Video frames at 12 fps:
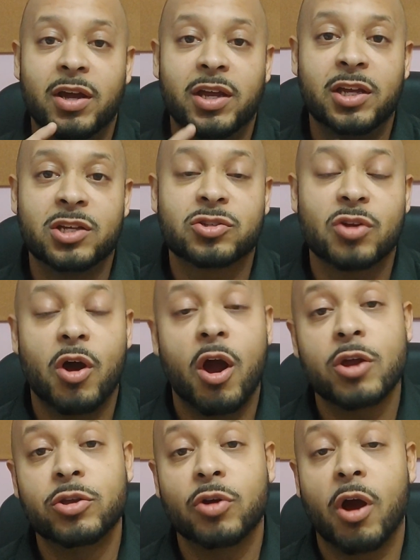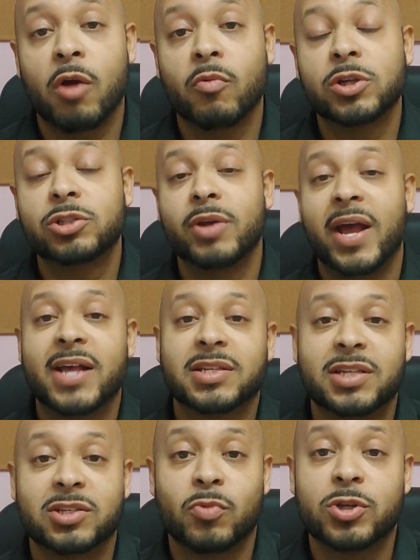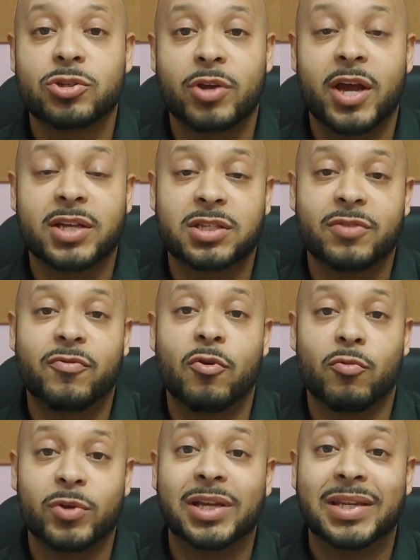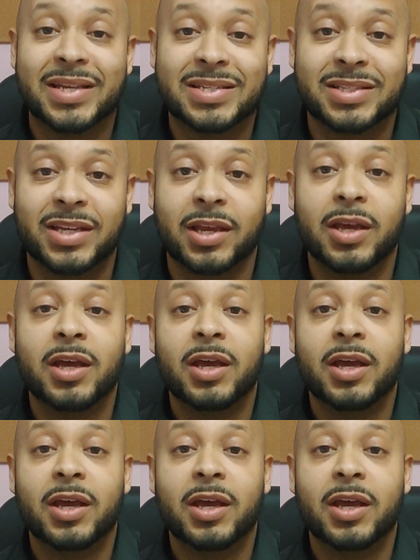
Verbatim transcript: is are you are what you ask is what you're asking for realistic?